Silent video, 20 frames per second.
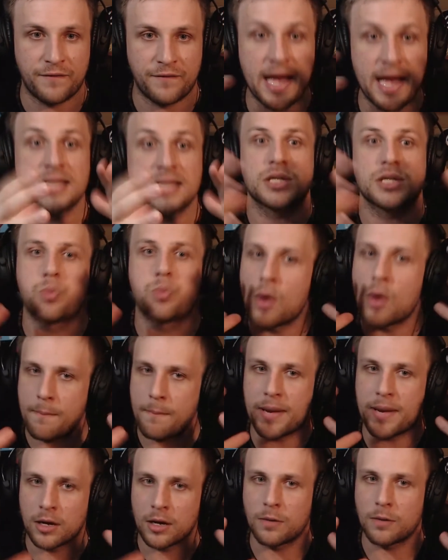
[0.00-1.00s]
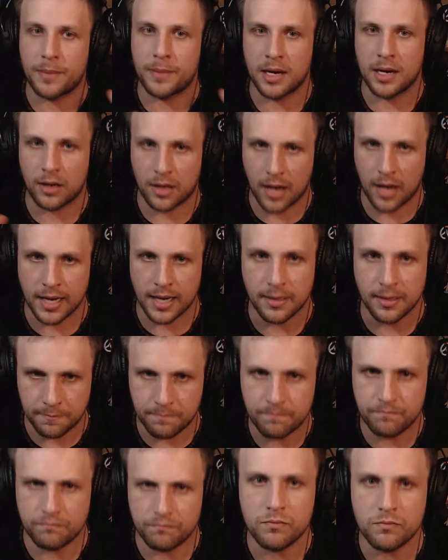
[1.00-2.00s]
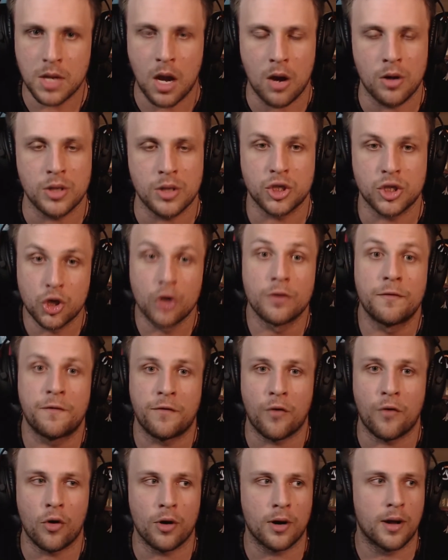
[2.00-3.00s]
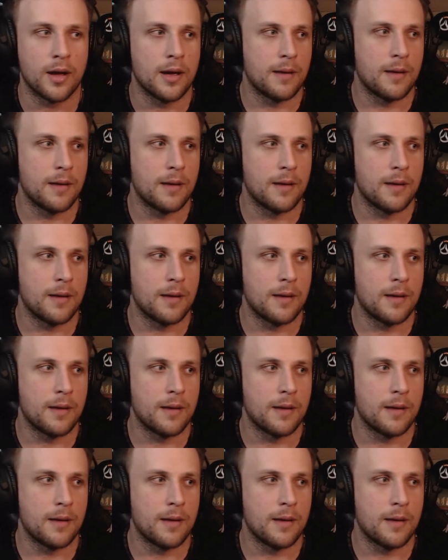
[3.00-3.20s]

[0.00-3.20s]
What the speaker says: That's where peer-to-peer kind of, you know, is good for.